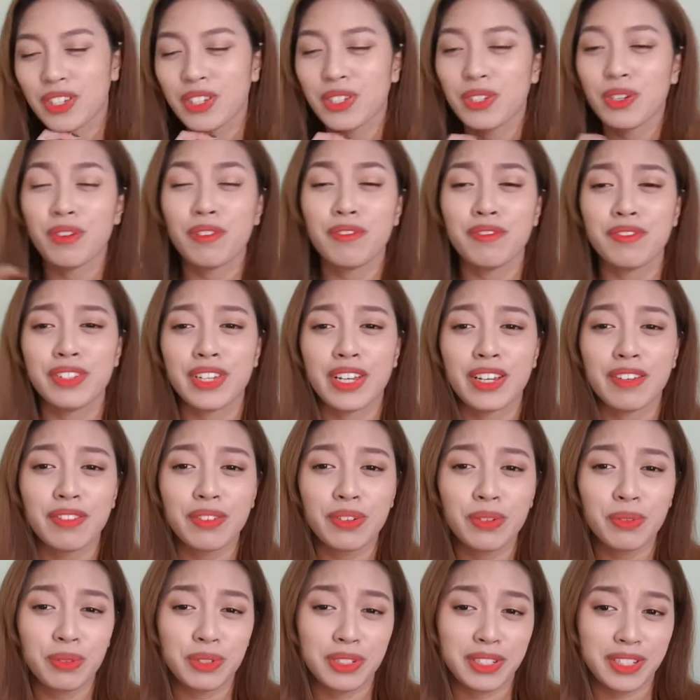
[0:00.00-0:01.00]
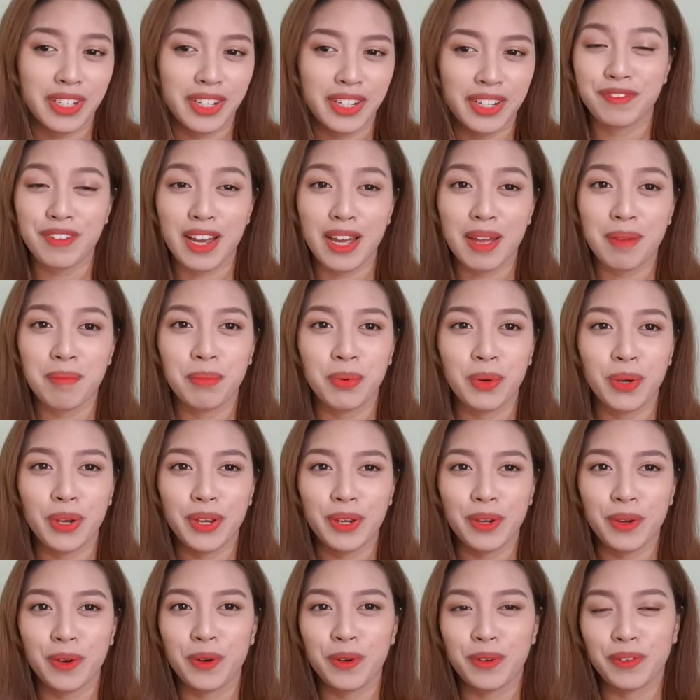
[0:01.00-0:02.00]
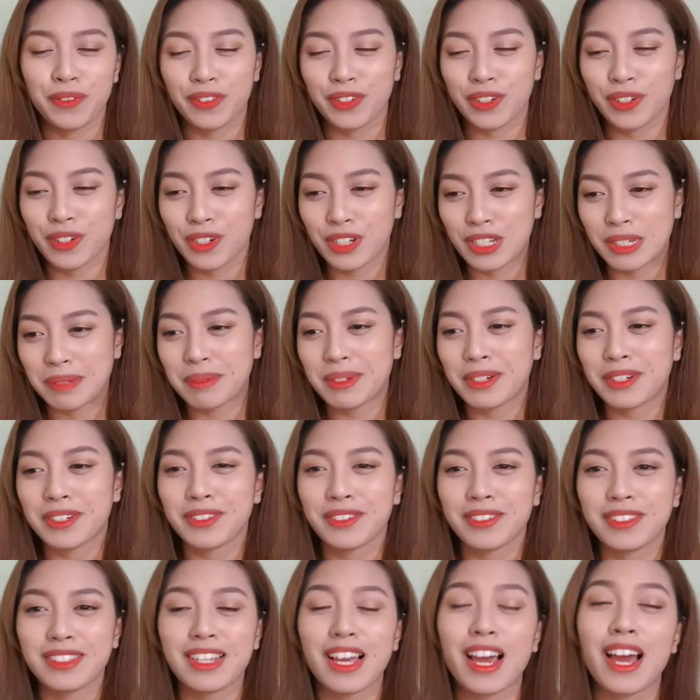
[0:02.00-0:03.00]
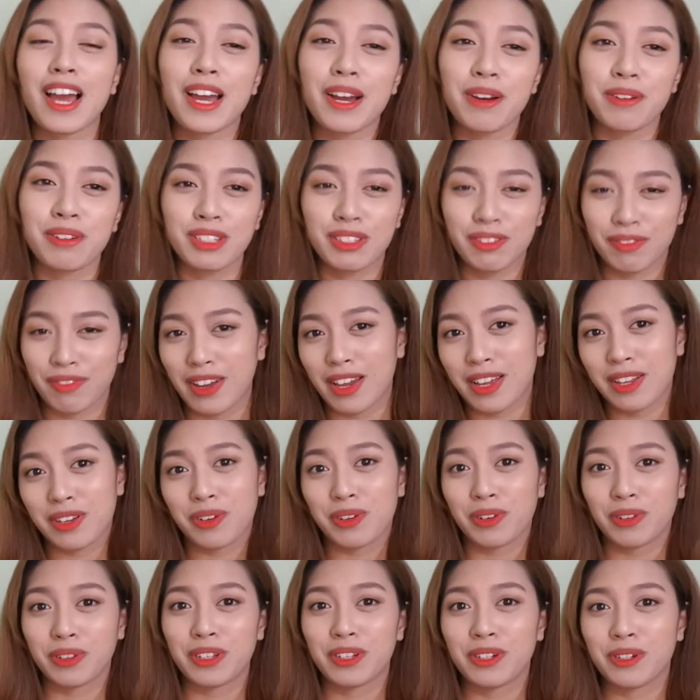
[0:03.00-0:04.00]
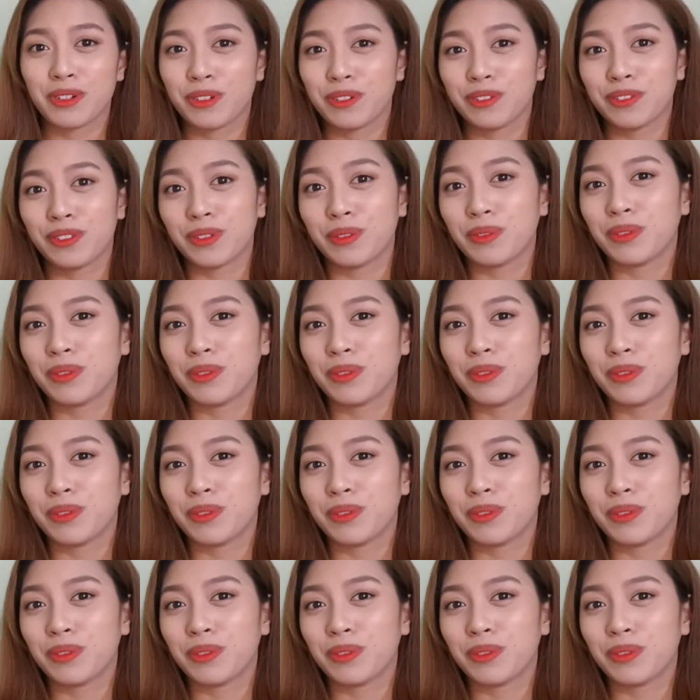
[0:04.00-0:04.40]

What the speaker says: So David was like fanboying over Cosmic Girls. I was fangirling over